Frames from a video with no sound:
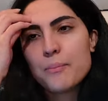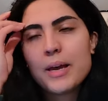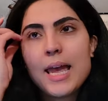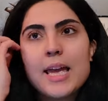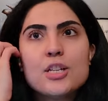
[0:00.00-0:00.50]

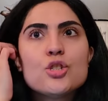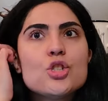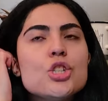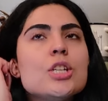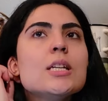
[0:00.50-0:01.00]
and
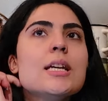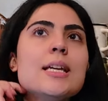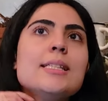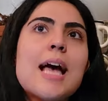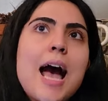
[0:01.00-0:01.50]
she
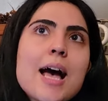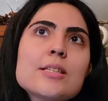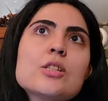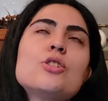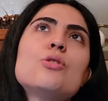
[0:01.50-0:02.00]
is
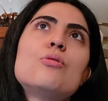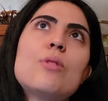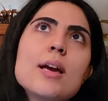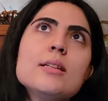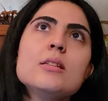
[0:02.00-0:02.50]
asked to
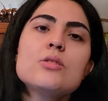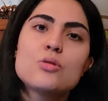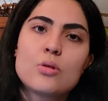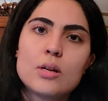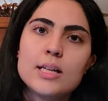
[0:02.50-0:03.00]
write this
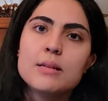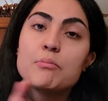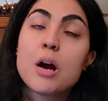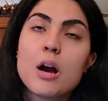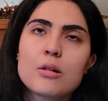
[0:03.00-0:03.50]
story in
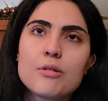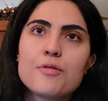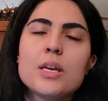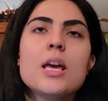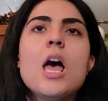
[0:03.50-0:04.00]

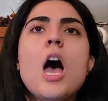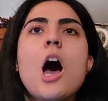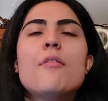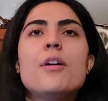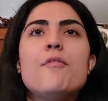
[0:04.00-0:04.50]
biography
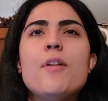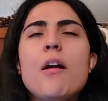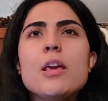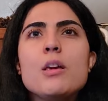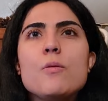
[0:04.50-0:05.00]
of a
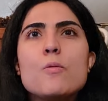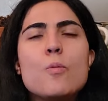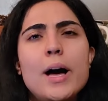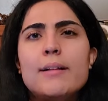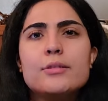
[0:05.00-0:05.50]
very
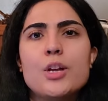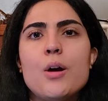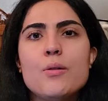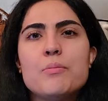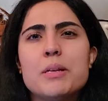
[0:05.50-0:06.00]

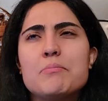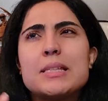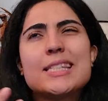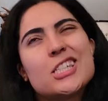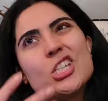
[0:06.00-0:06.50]
well-known but
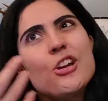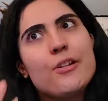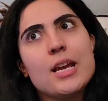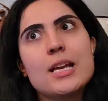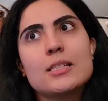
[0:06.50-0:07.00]

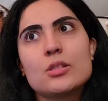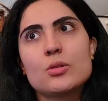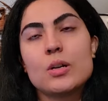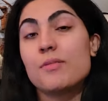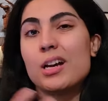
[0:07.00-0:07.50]
mysterious
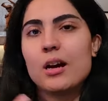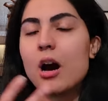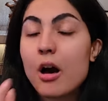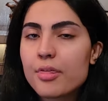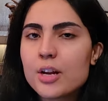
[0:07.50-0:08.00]
sort of a
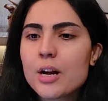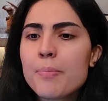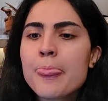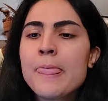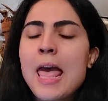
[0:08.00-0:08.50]
author.
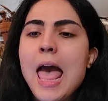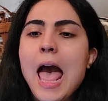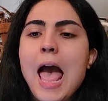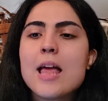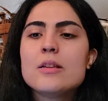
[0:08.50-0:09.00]

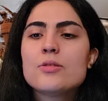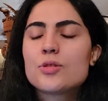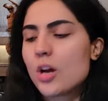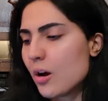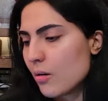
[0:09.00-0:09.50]
And
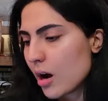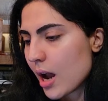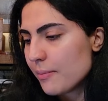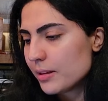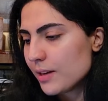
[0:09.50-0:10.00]
so
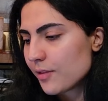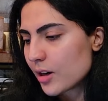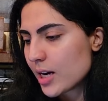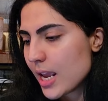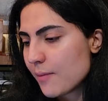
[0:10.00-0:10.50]
I believe
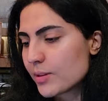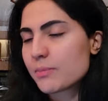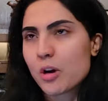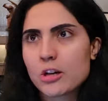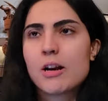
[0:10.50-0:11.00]
her name was
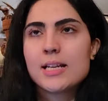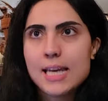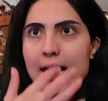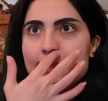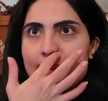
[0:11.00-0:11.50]
Margaret.
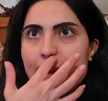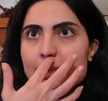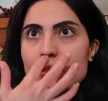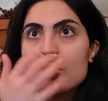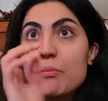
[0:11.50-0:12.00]

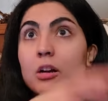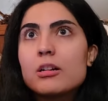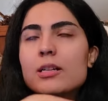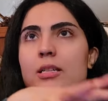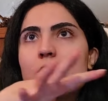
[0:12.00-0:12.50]
Yes. So
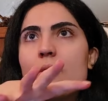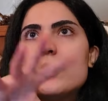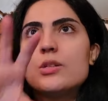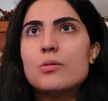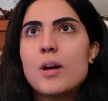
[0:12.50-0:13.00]
Margaret is
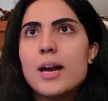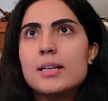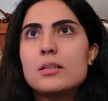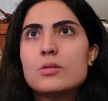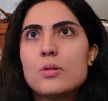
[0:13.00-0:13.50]
going to write
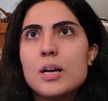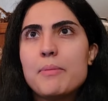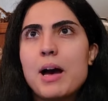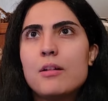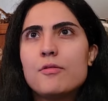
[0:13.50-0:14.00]
the story
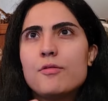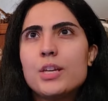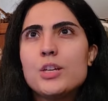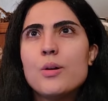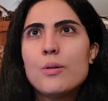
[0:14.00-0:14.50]
about
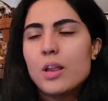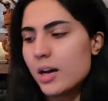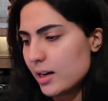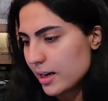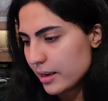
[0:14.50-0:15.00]

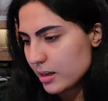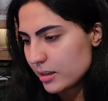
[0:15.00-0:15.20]
Viola, I